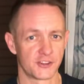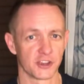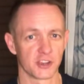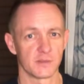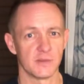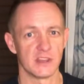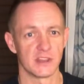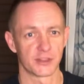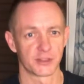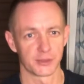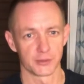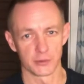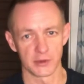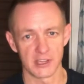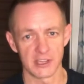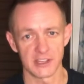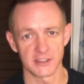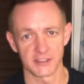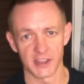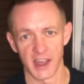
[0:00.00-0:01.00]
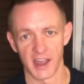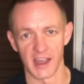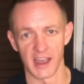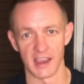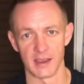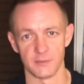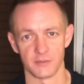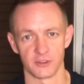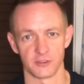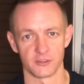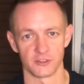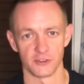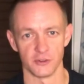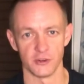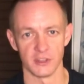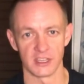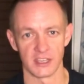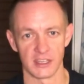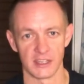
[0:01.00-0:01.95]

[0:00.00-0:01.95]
took me 3 times of shooting